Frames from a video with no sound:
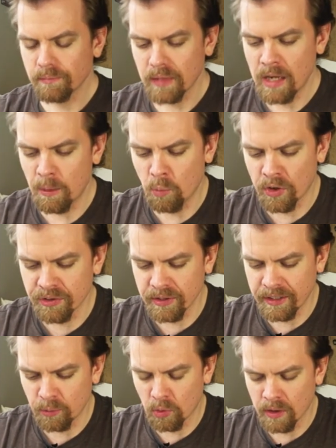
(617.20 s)
I'm
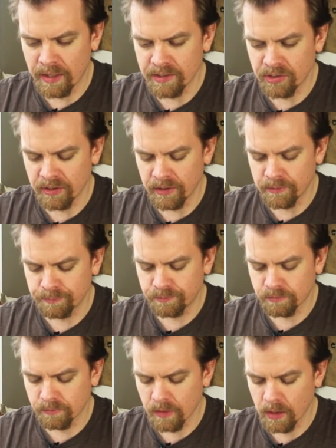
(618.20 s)
wondering were I
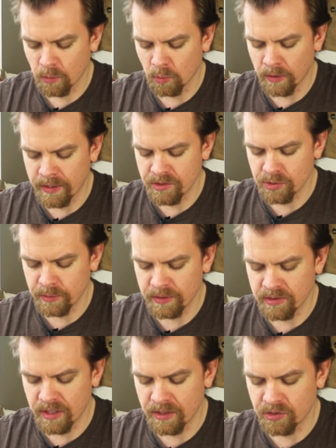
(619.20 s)
to
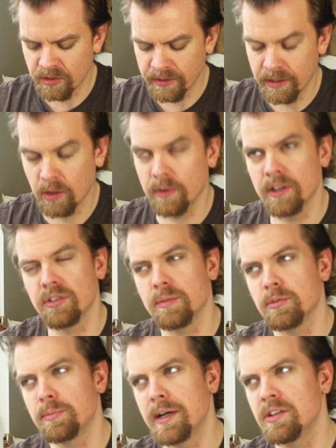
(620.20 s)
intentionally, oh, there's some
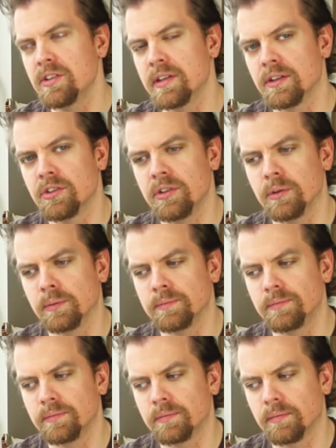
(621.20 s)
spice in there too.
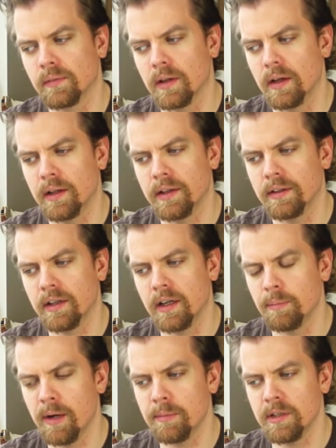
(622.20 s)
It kind of
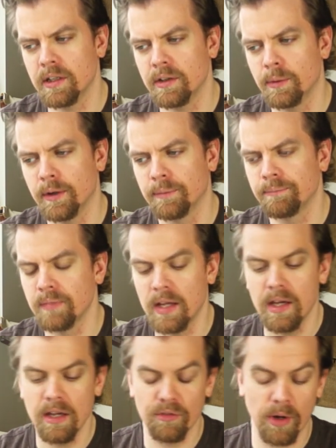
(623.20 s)
popped out of nowhere.
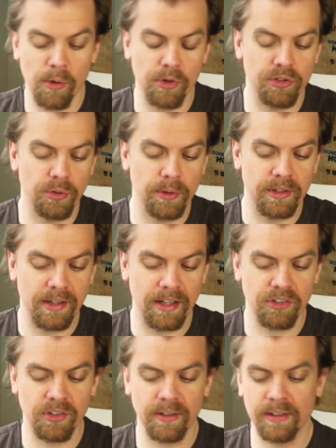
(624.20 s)
If I were to
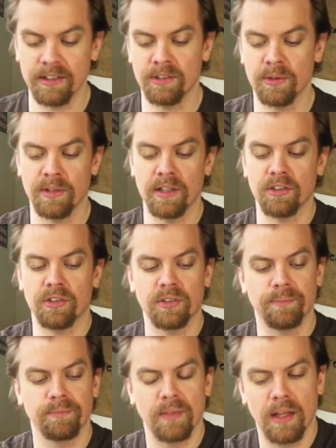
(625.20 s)
intentionally do this
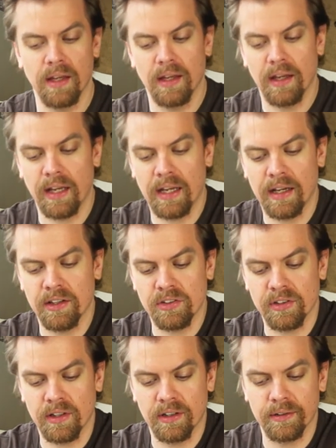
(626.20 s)
as
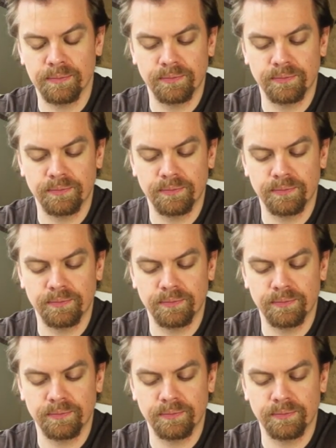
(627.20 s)
an